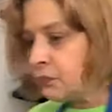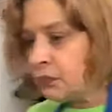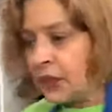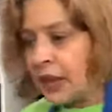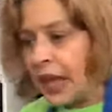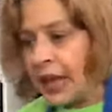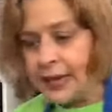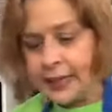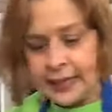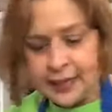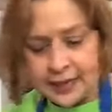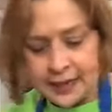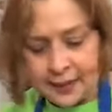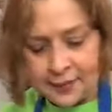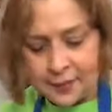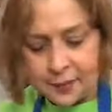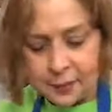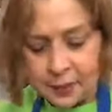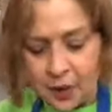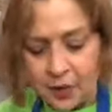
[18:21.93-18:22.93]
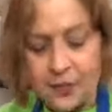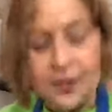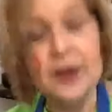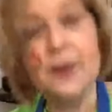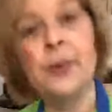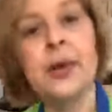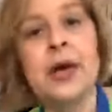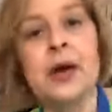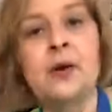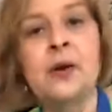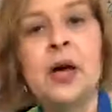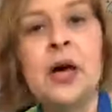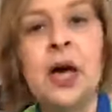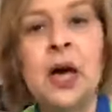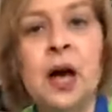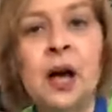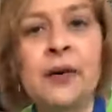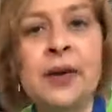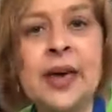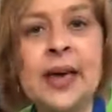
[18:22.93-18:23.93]
I need another bowl. There we go.
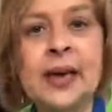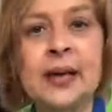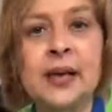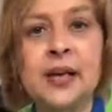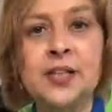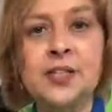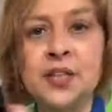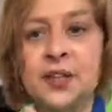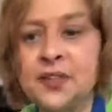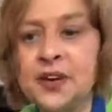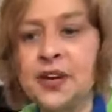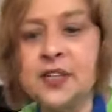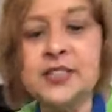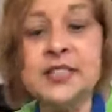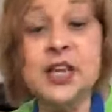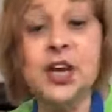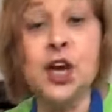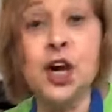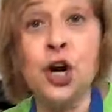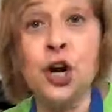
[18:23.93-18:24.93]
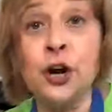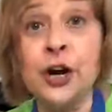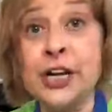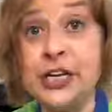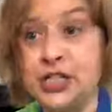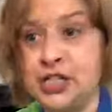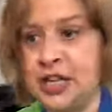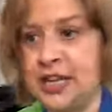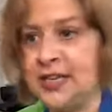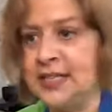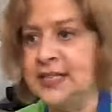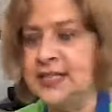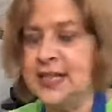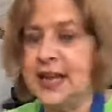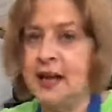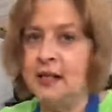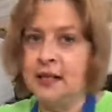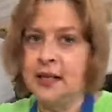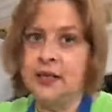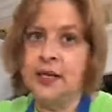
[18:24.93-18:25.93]
Okay, so there's the curry chicken
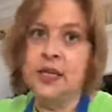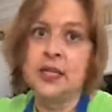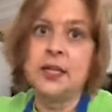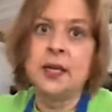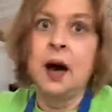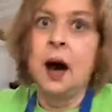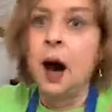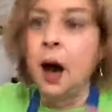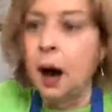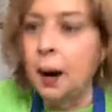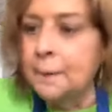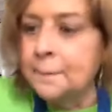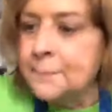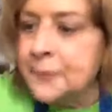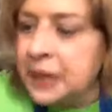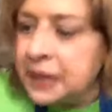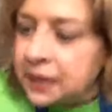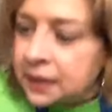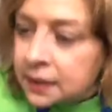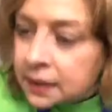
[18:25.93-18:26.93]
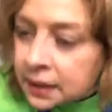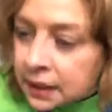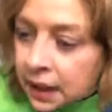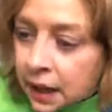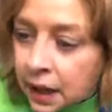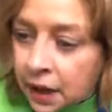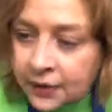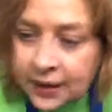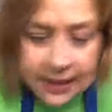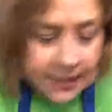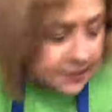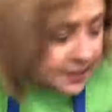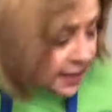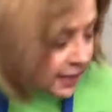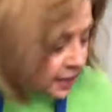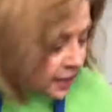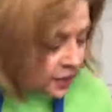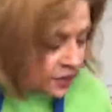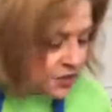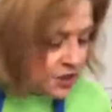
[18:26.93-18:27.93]
salad. Yum. Okay,
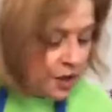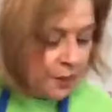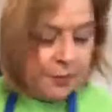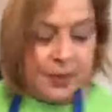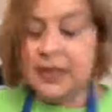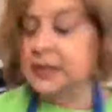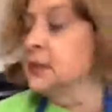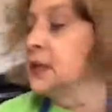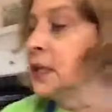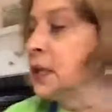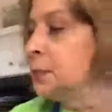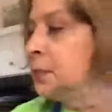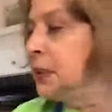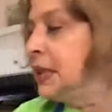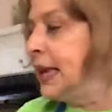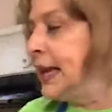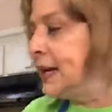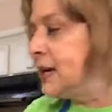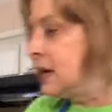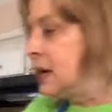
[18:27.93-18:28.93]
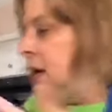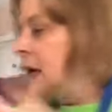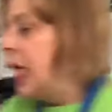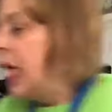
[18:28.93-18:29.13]
that goes on my little platter.